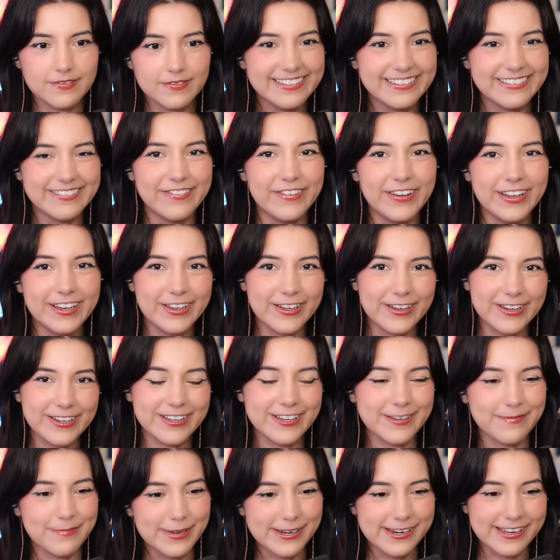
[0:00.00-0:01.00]
What good
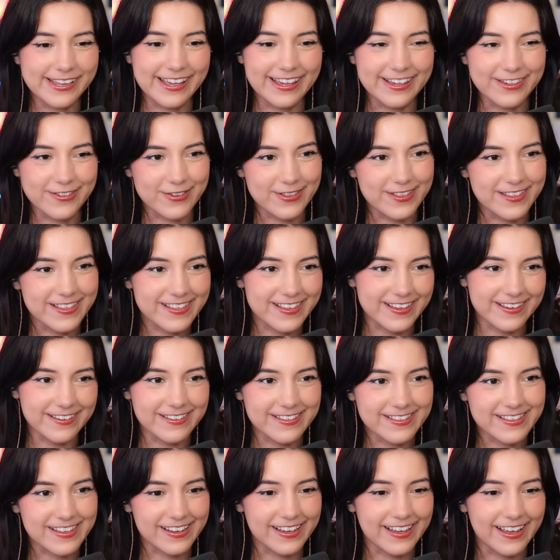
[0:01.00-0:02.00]
communication
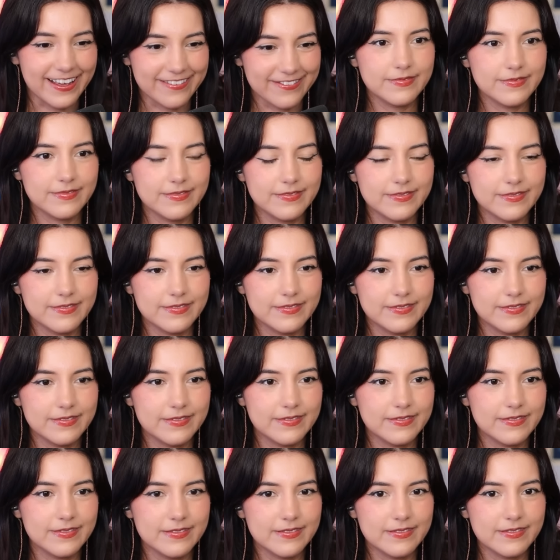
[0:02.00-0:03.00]
skills they have.
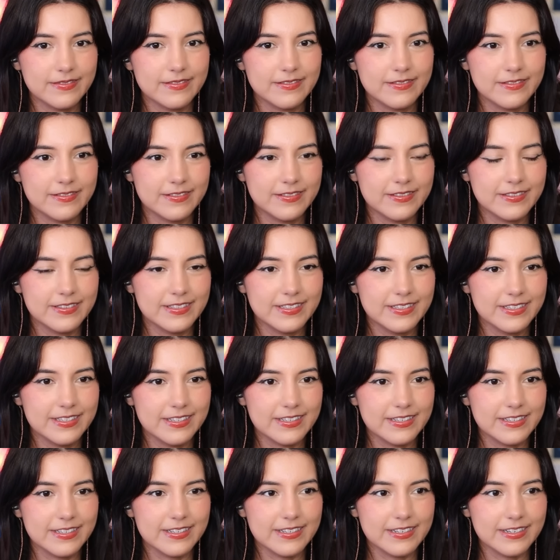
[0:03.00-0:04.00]

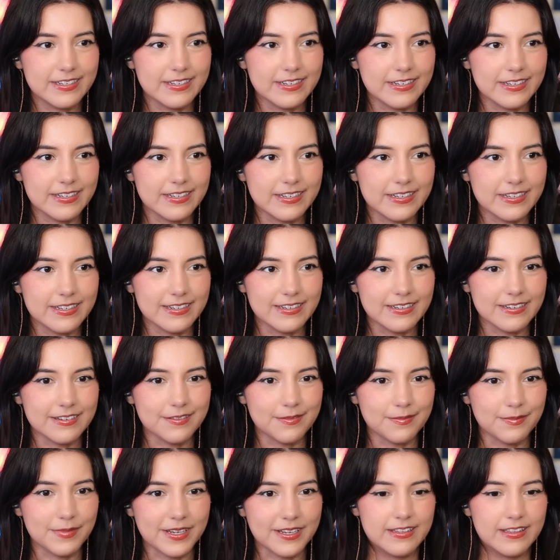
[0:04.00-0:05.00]
Oh
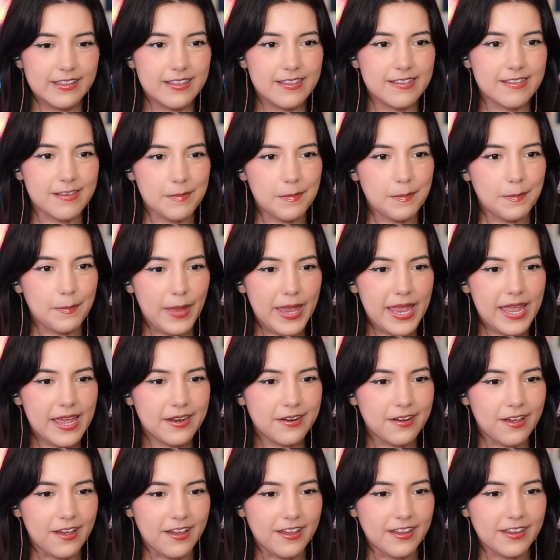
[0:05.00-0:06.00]
my. It's a
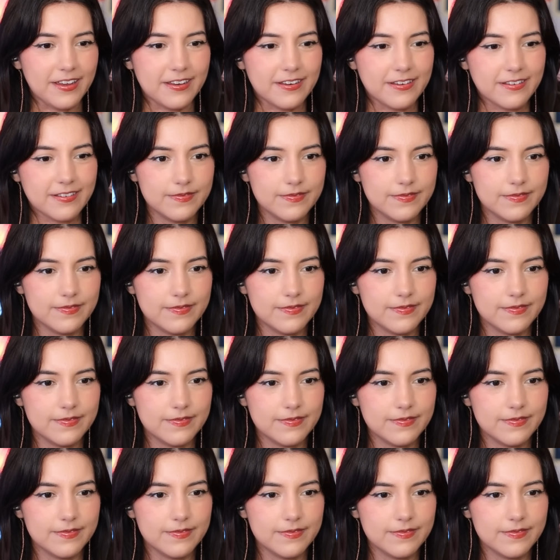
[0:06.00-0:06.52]
manhunt.